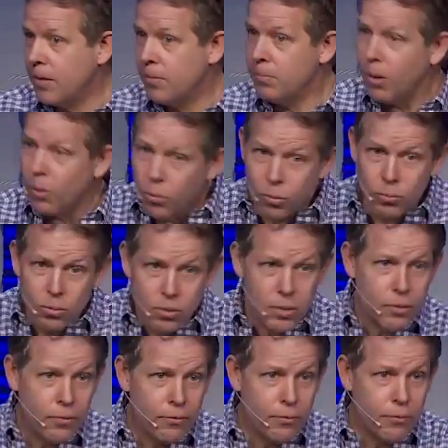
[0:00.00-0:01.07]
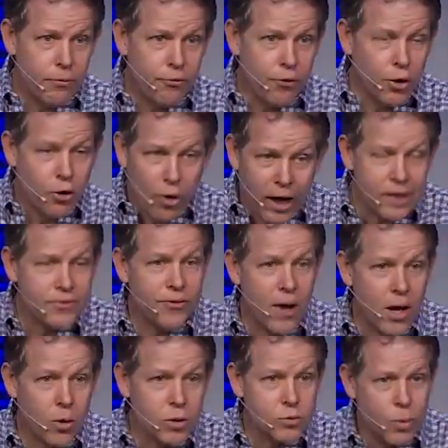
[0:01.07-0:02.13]
But for Christ
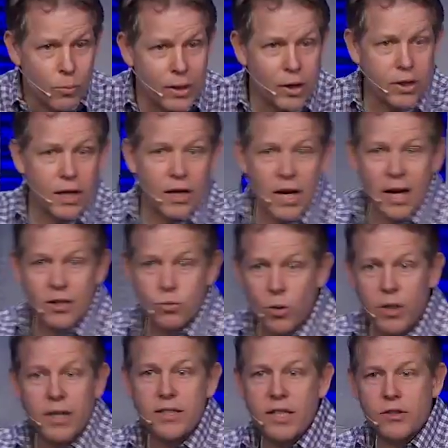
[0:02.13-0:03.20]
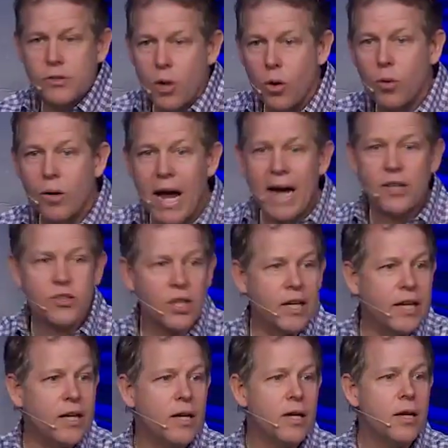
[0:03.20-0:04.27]
followers, when we look at God's word, he says, no,
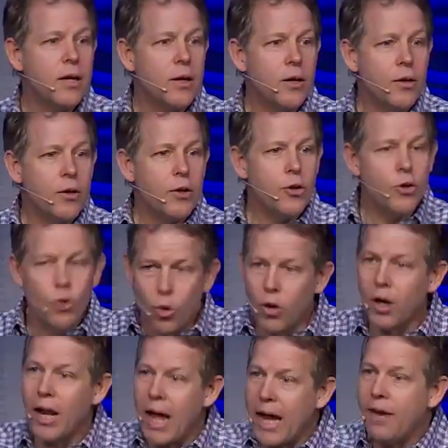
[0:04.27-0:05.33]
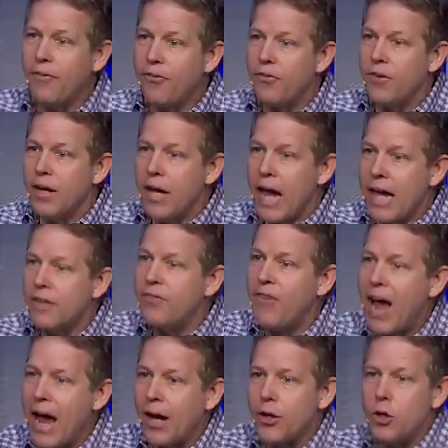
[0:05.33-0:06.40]
actually, your life has
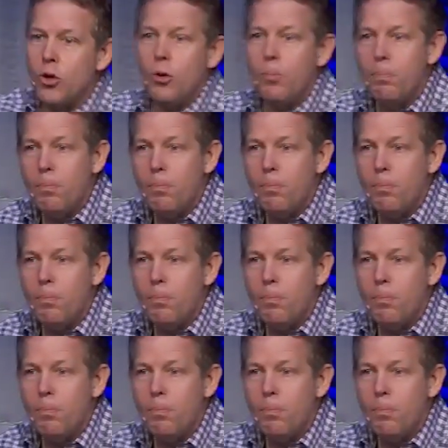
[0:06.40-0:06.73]
value